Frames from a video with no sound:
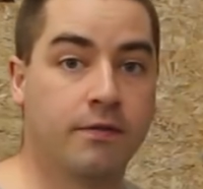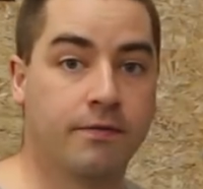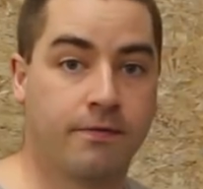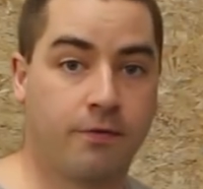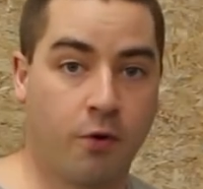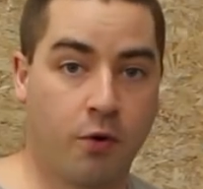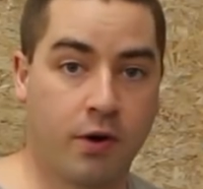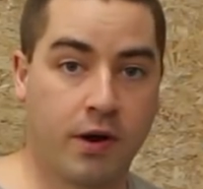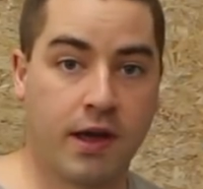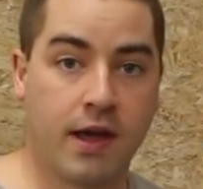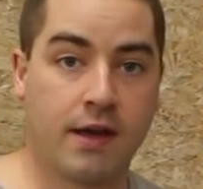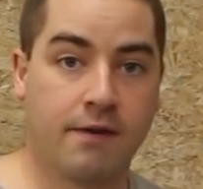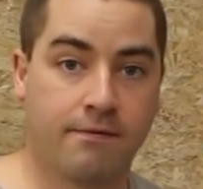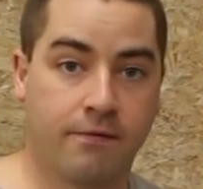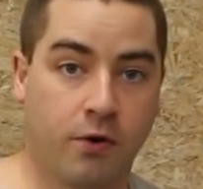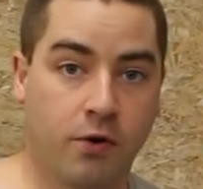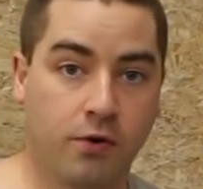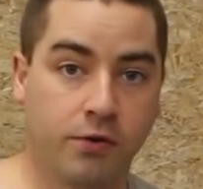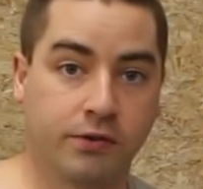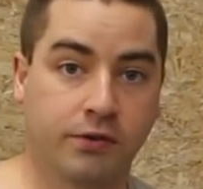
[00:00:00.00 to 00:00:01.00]
48
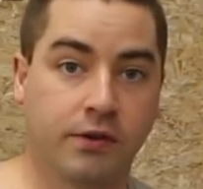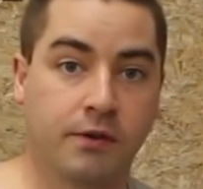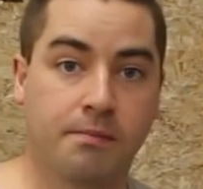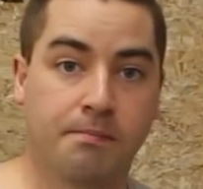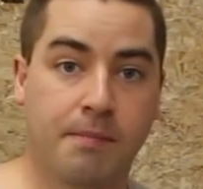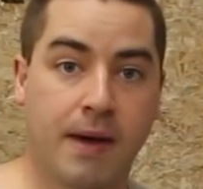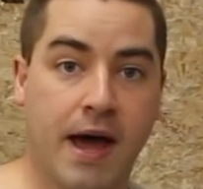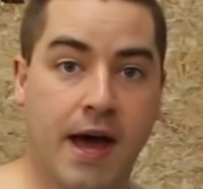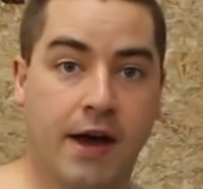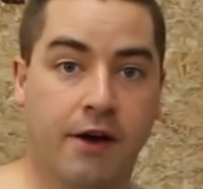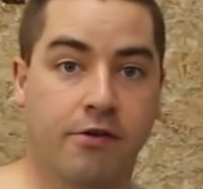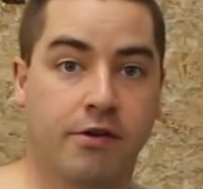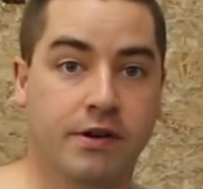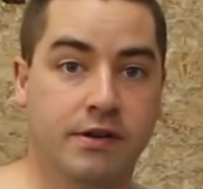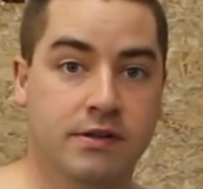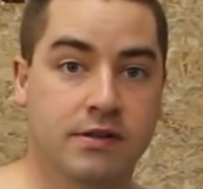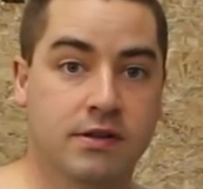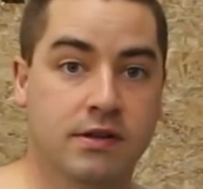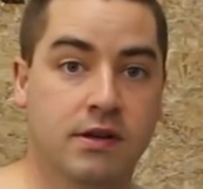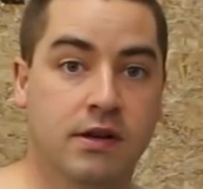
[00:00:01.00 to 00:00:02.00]
volt
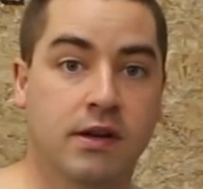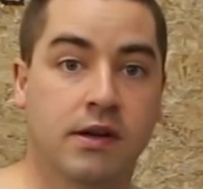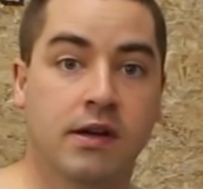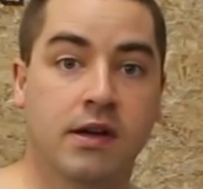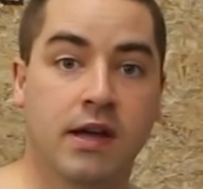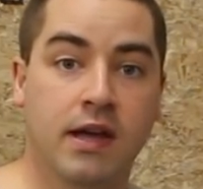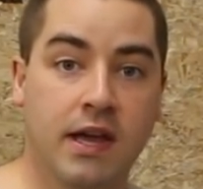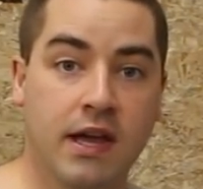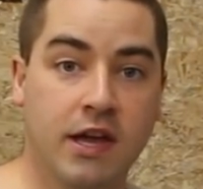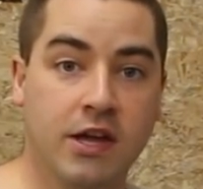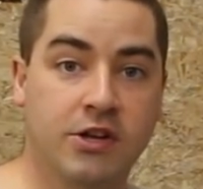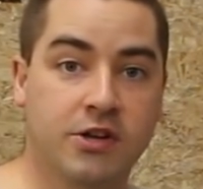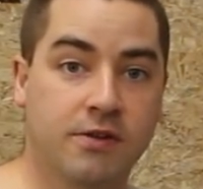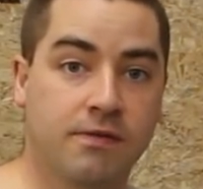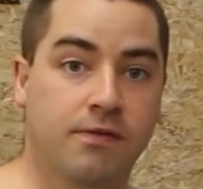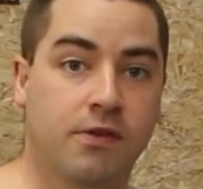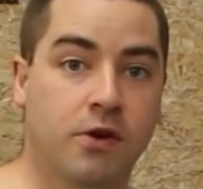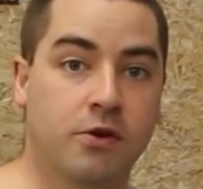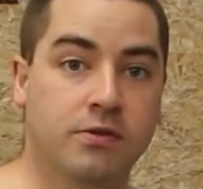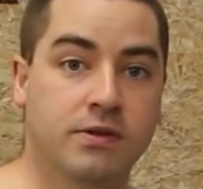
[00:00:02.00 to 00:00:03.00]
batteries. Each
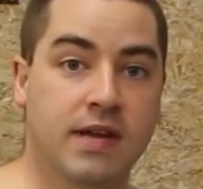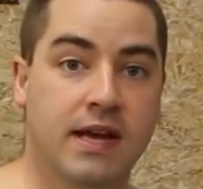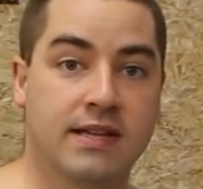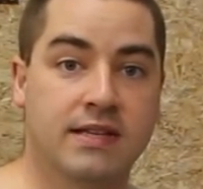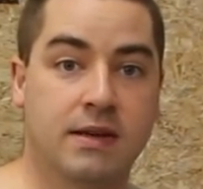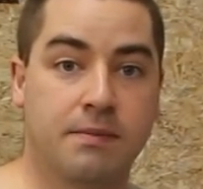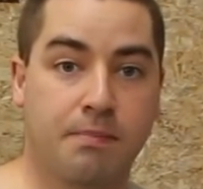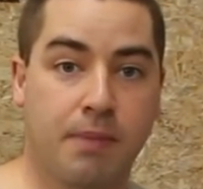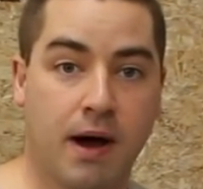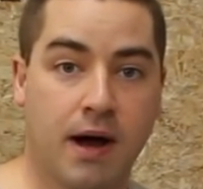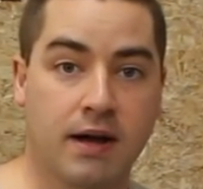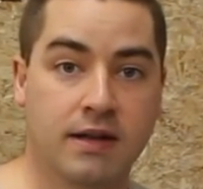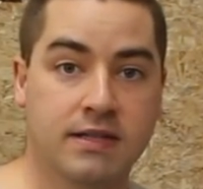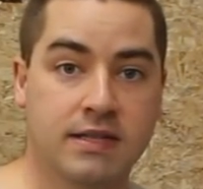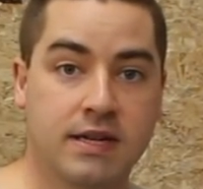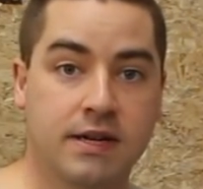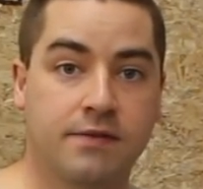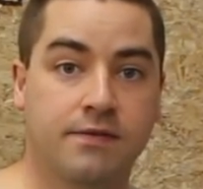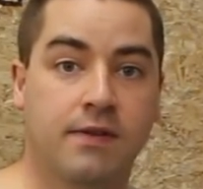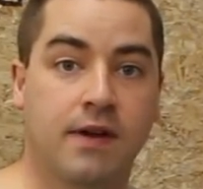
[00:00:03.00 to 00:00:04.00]
of those has a
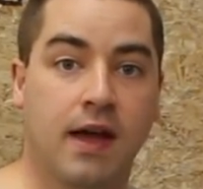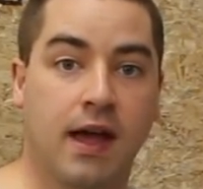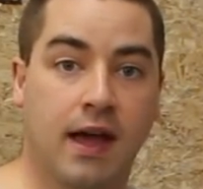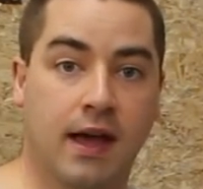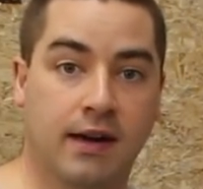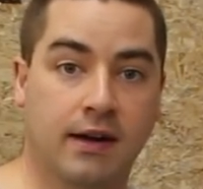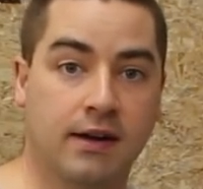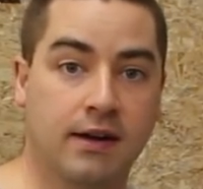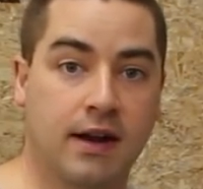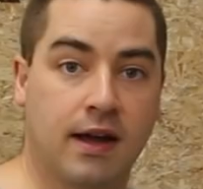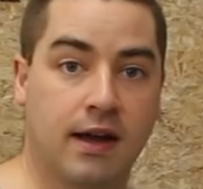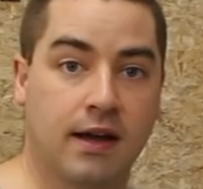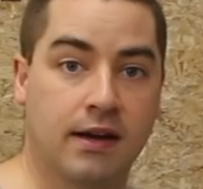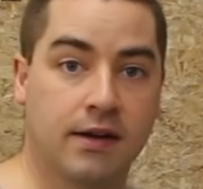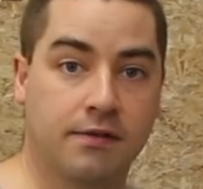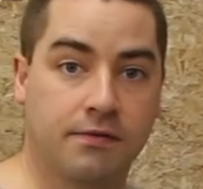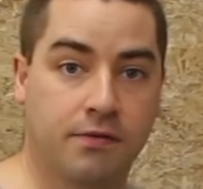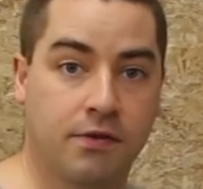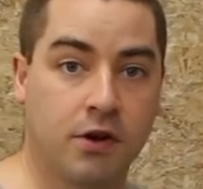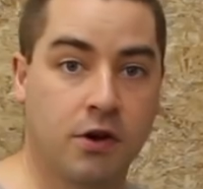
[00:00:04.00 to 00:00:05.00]
positive and a
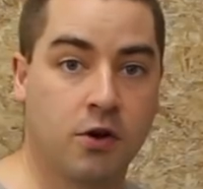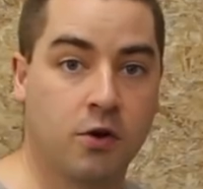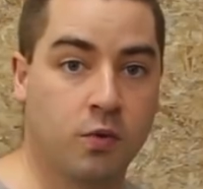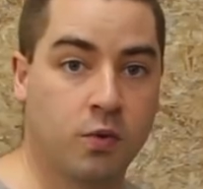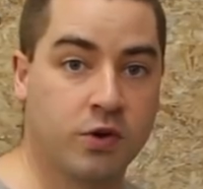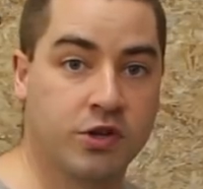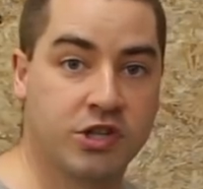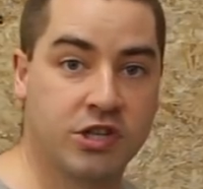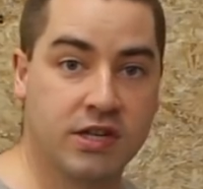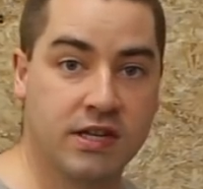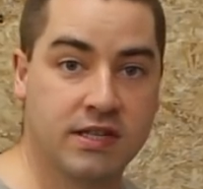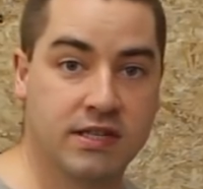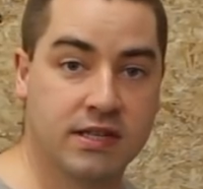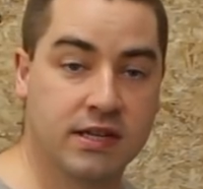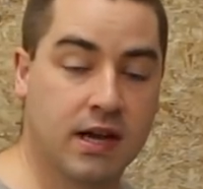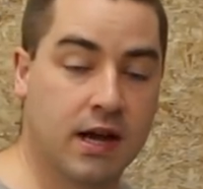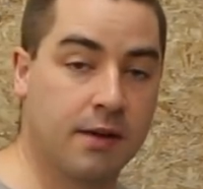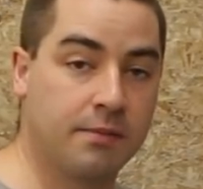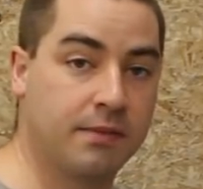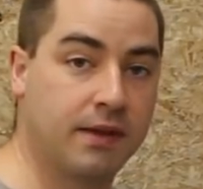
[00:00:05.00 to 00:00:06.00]
negative, which needs
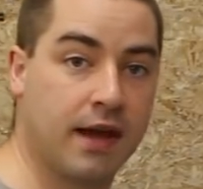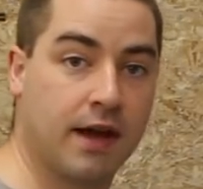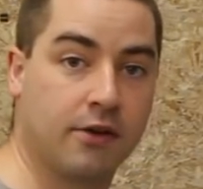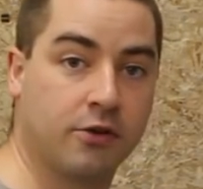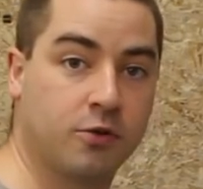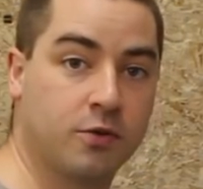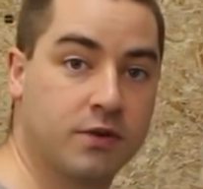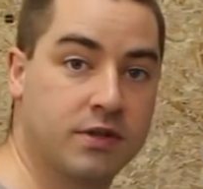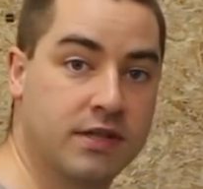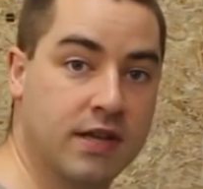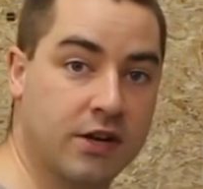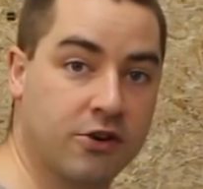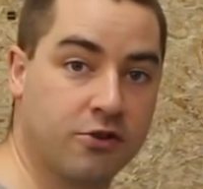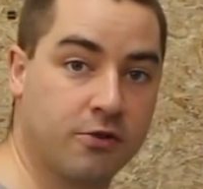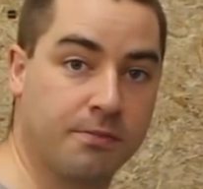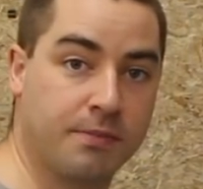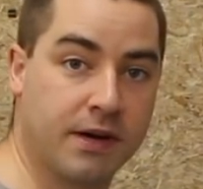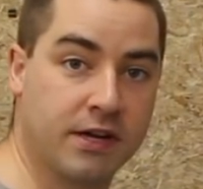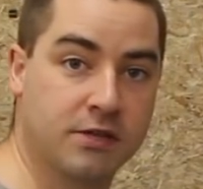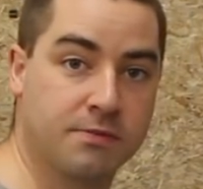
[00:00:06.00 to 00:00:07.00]
to come down to a
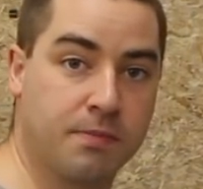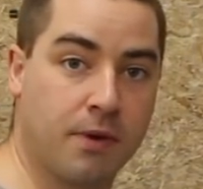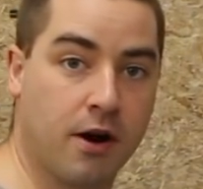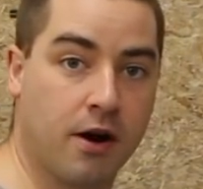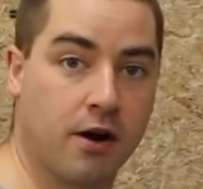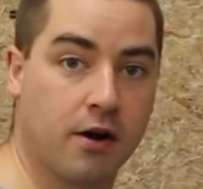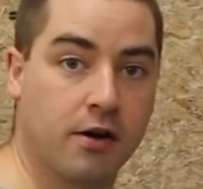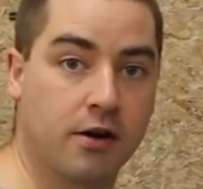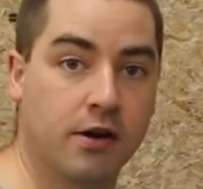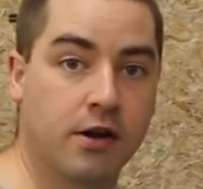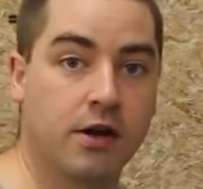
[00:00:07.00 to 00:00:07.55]
central bus bar.